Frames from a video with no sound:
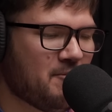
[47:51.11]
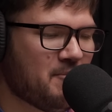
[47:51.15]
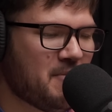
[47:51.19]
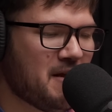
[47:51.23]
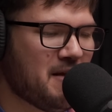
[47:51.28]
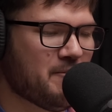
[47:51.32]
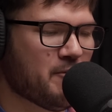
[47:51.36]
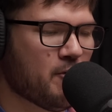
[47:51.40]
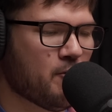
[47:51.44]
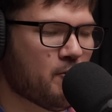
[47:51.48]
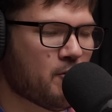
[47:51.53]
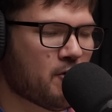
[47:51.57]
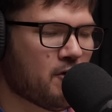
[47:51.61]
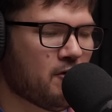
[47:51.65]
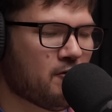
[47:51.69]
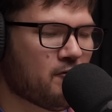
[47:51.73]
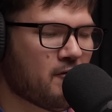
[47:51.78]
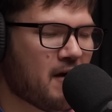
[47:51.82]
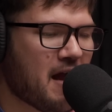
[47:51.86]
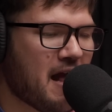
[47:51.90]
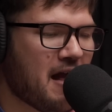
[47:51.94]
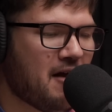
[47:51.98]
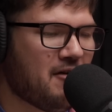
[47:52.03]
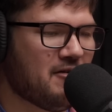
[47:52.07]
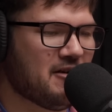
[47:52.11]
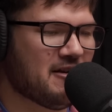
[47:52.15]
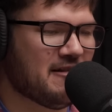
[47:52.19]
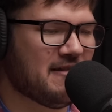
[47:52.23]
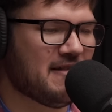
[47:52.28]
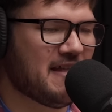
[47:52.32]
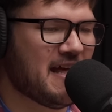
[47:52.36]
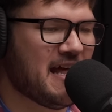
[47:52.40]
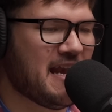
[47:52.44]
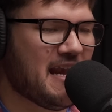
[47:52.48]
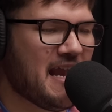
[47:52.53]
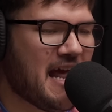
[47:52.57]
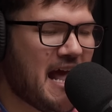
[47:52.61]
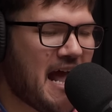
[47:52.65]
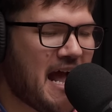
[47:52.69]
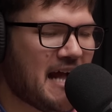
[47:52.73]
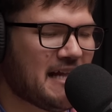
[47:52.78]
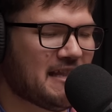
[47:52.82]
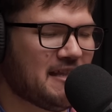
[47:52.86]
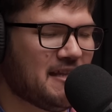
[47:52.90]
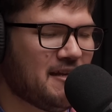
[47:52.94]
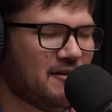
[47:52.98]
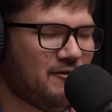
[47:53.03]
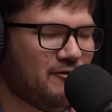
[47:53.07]
people were around, then
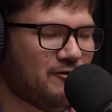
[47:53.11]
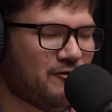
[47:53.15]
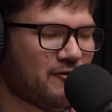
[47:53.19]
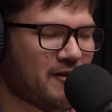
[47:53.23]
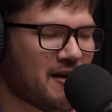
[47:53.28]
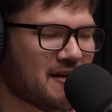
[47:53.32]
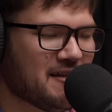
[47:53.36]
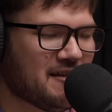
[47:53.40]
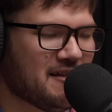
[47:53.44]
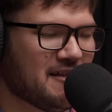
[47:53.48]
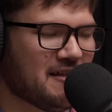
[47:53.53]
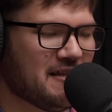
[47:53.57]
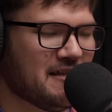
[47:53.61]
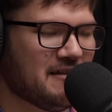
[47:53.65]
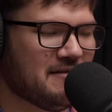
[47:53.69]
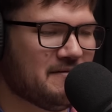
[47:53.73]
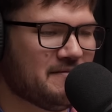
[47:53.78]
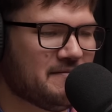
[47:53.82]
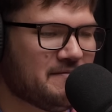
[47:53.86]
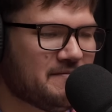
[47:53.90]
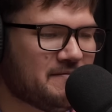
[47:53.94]
acted friendly.